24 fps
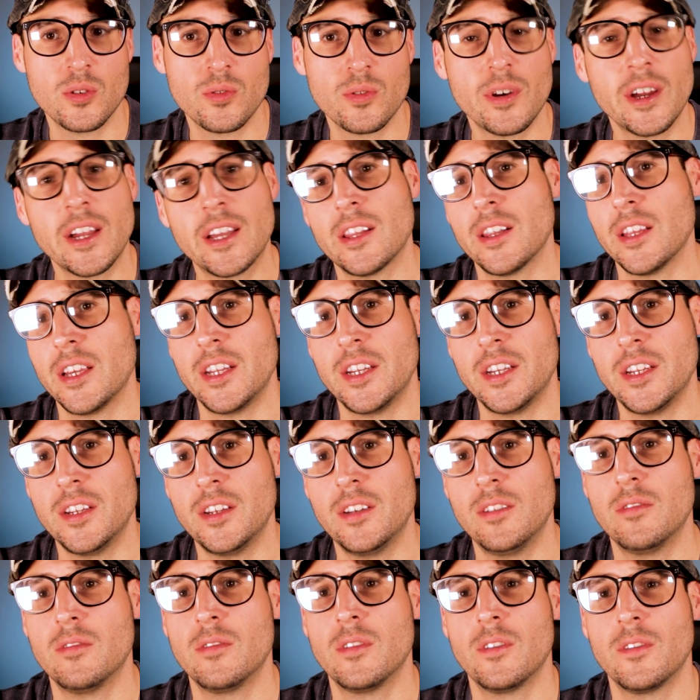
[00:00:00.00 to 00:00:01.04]
regulated
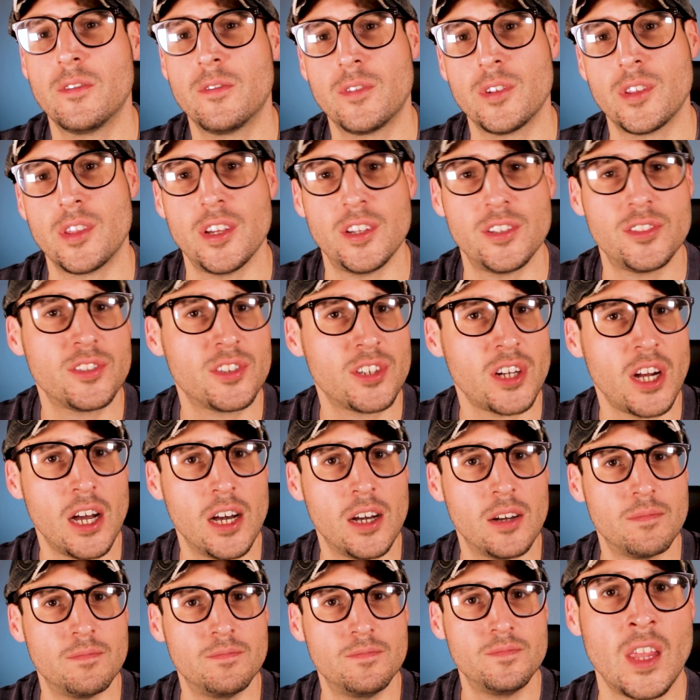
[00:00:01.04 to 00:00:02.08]
for this
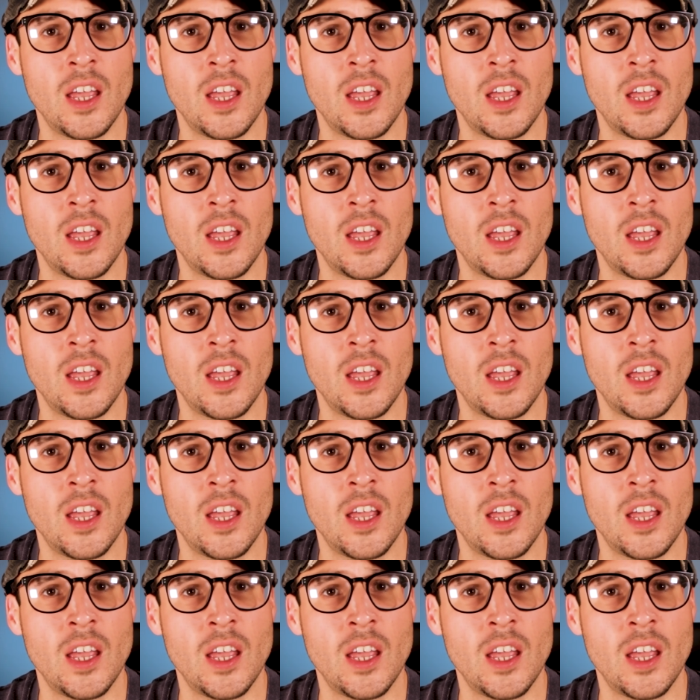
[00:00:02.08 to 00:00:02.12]
job.